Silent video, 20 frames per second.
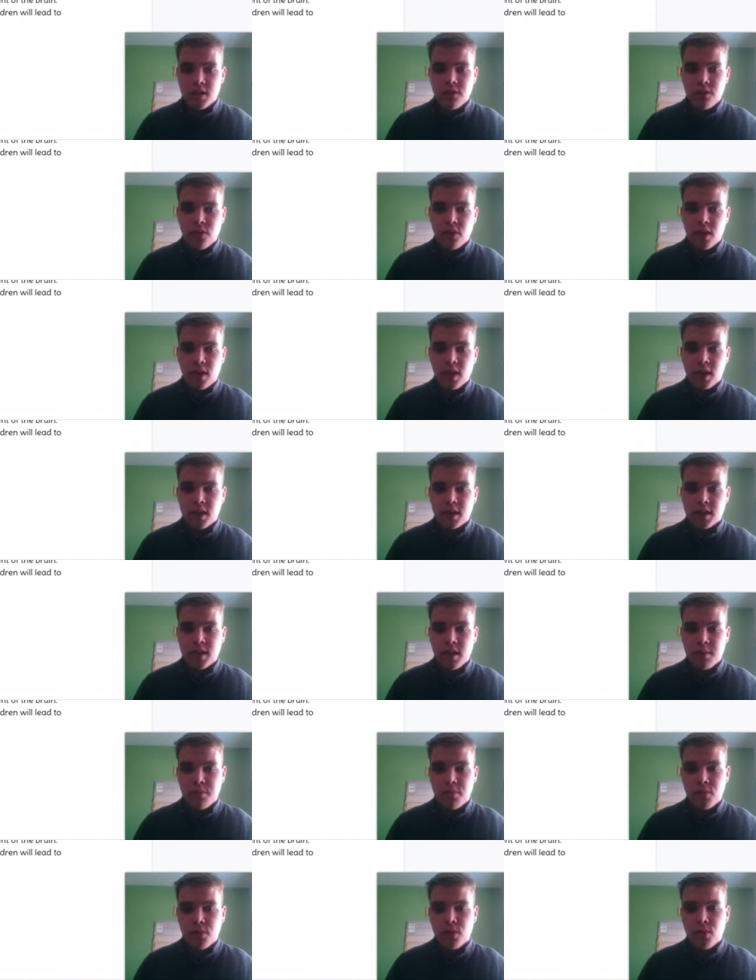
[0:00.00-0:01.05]
For like
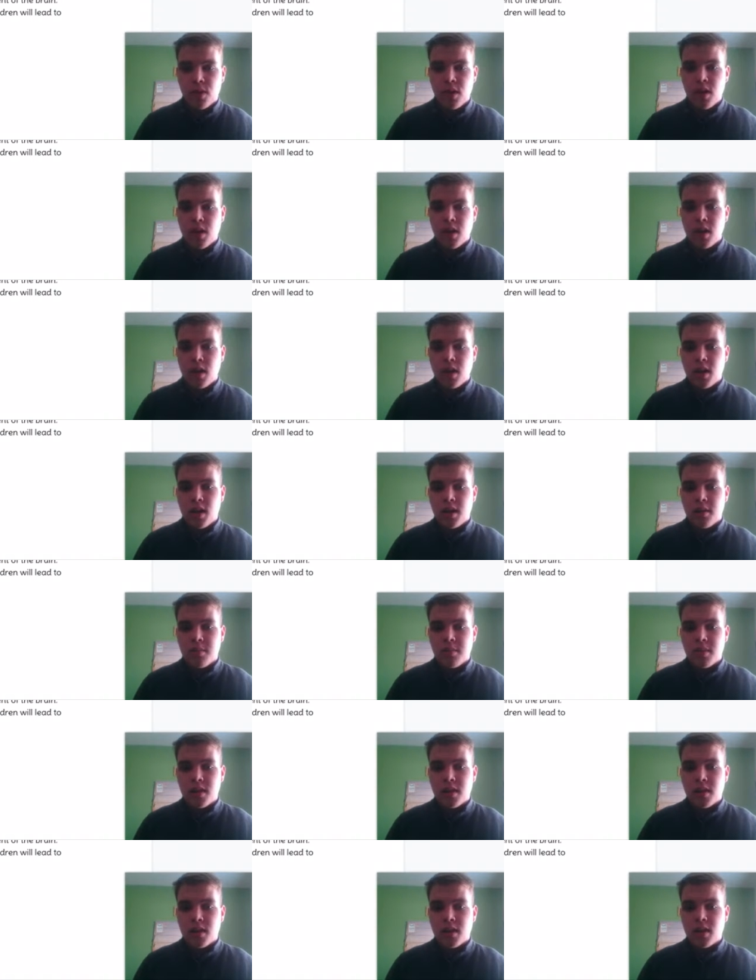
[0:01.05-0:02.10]
example,
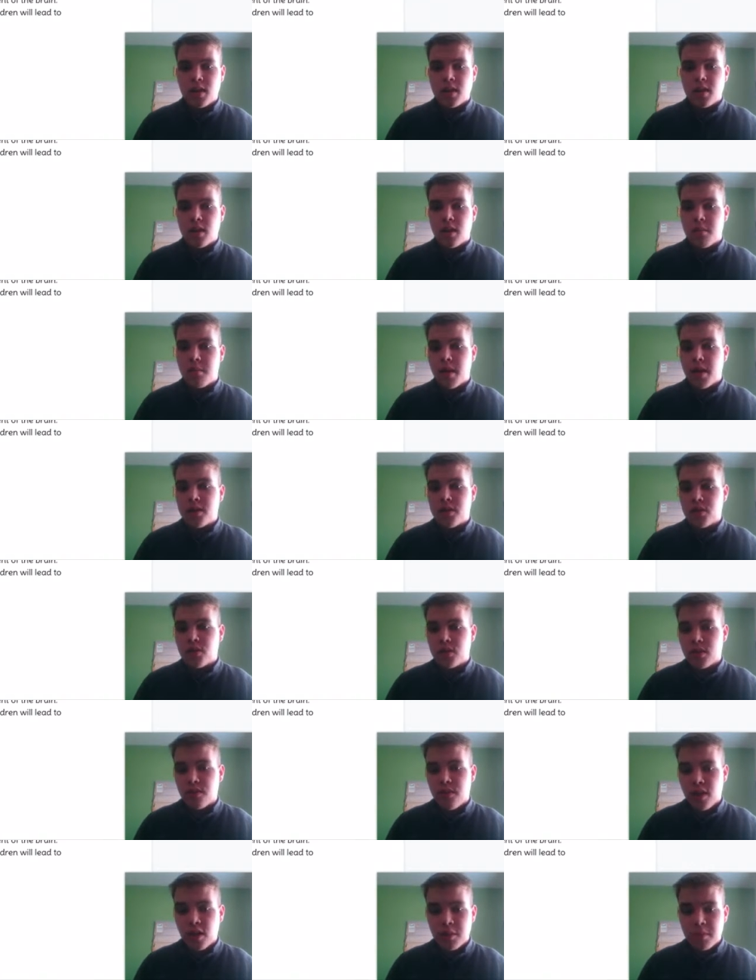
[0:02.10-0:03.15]
the mental
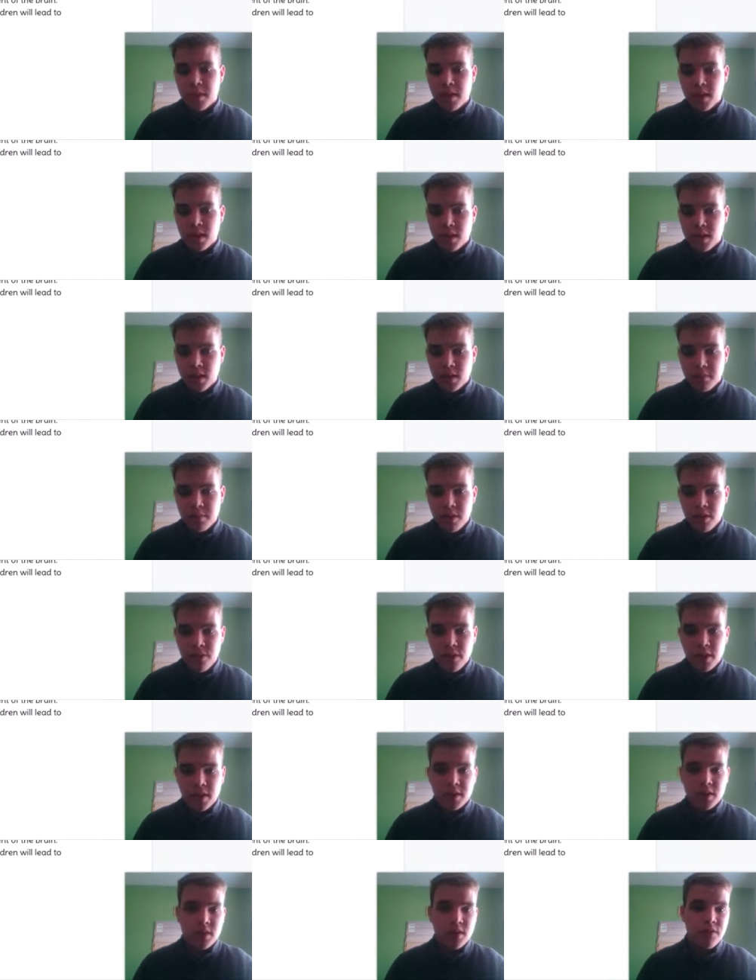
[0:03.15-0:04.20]
development can be
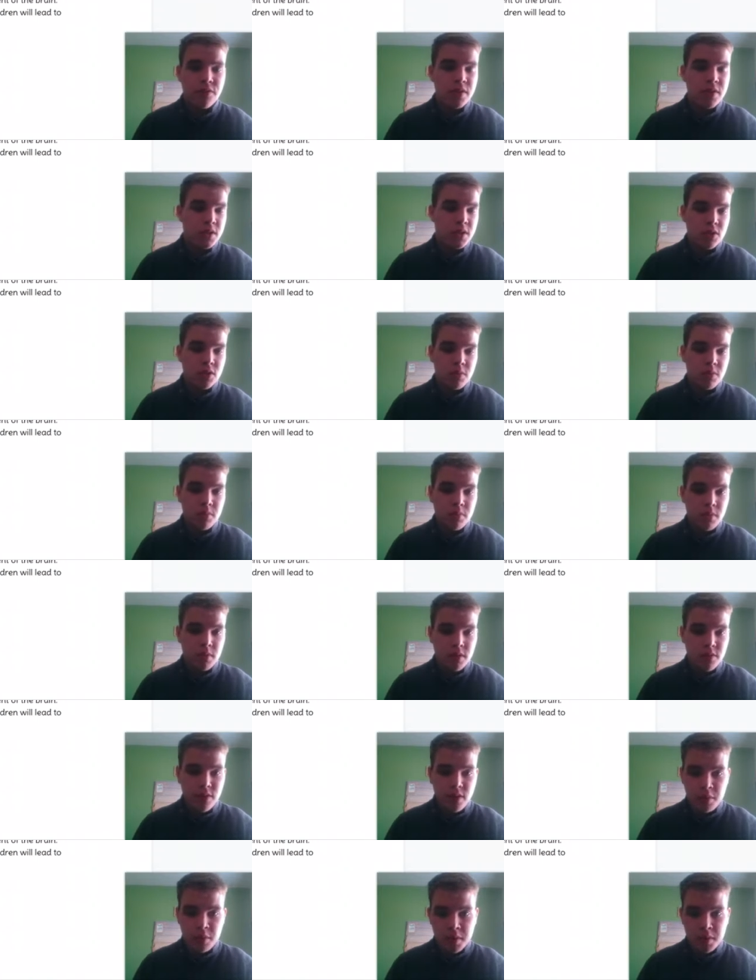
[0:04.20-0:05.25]
affected, the physical
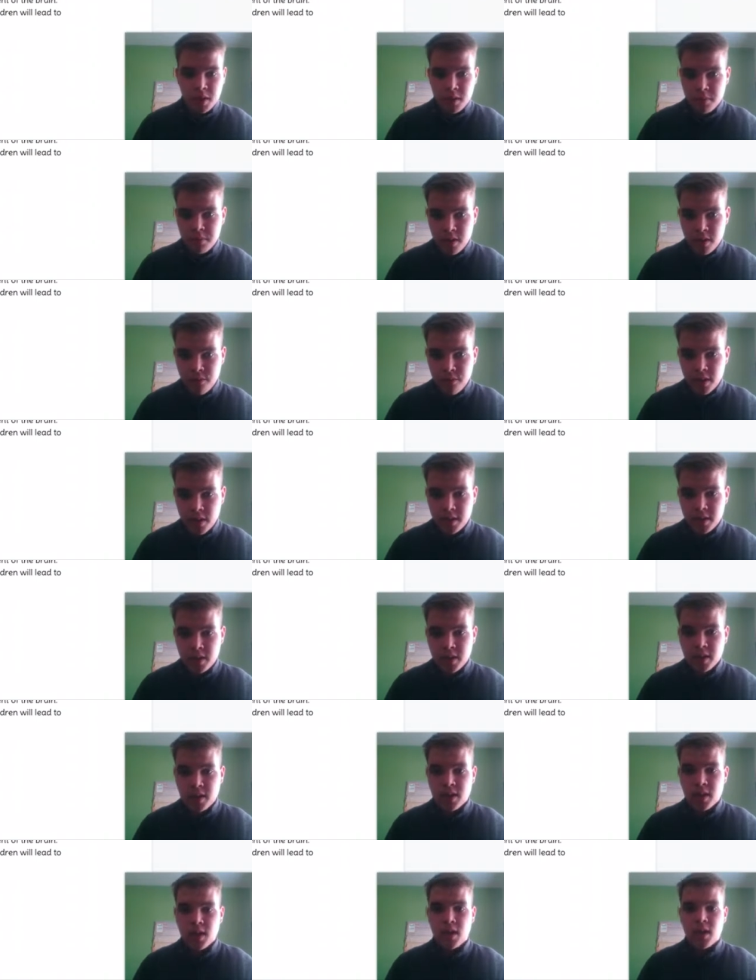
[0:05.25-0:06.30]
development could be
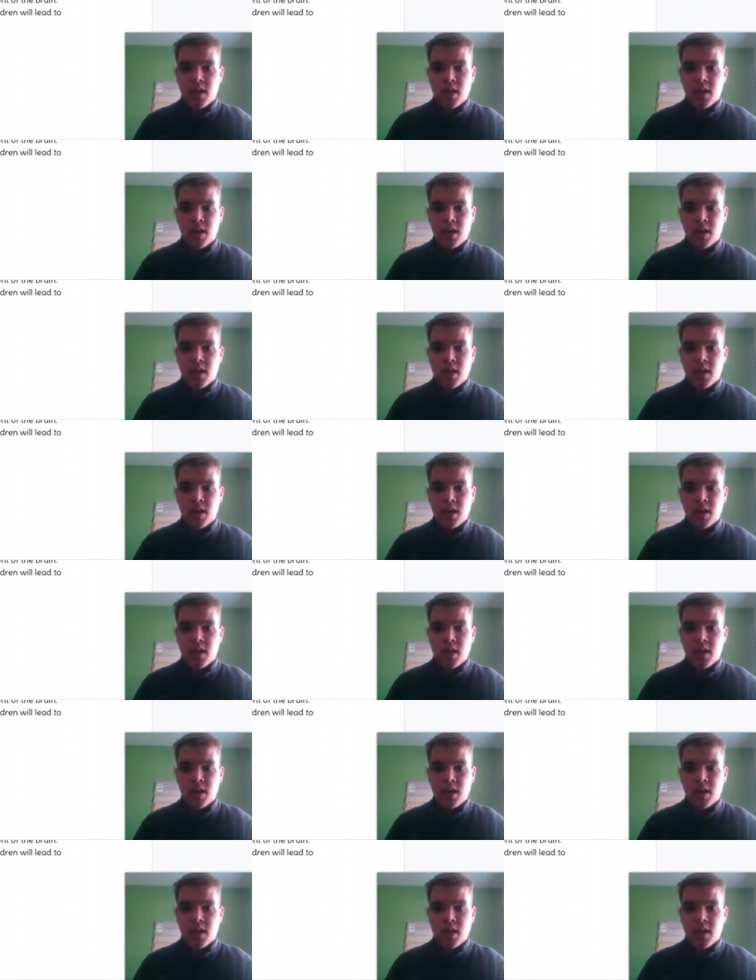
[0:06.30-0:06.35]
affected,